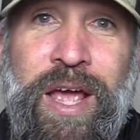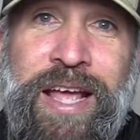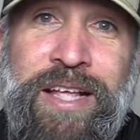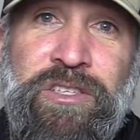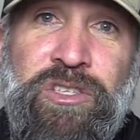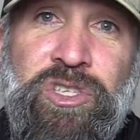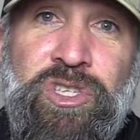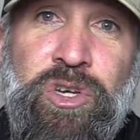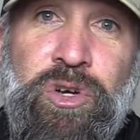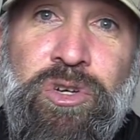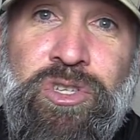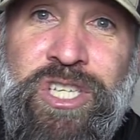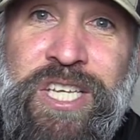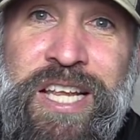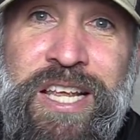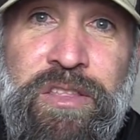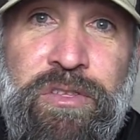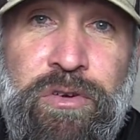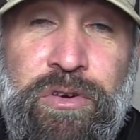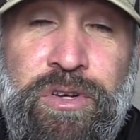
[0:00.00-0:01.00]
and
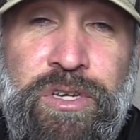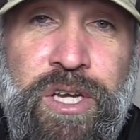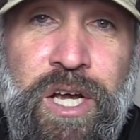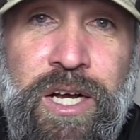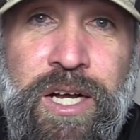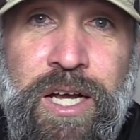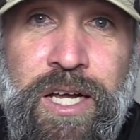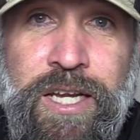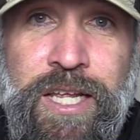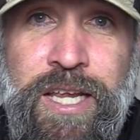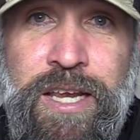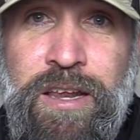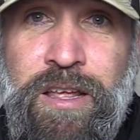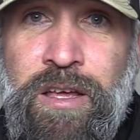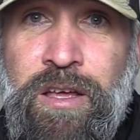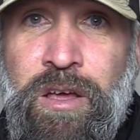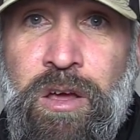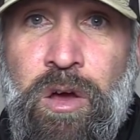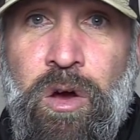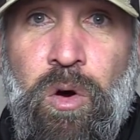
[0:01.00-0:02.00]
search either duck
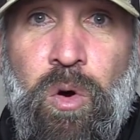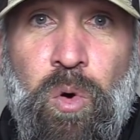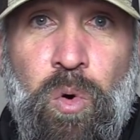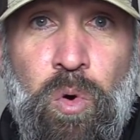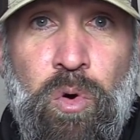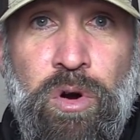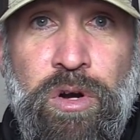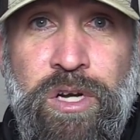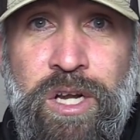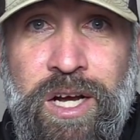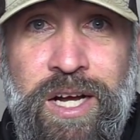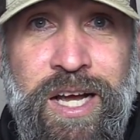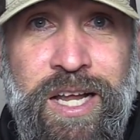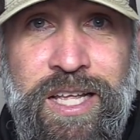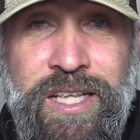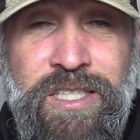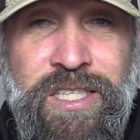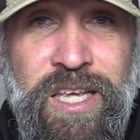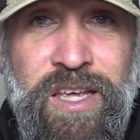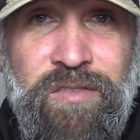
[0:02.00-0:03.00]
hunting or duck
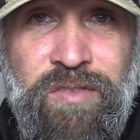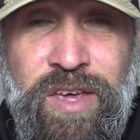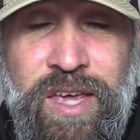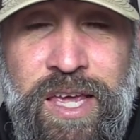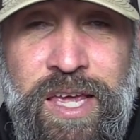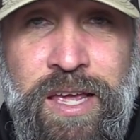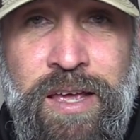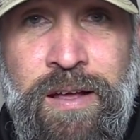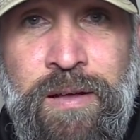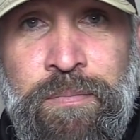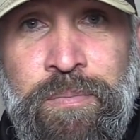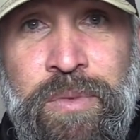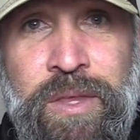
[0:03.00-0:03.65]
hunting TV,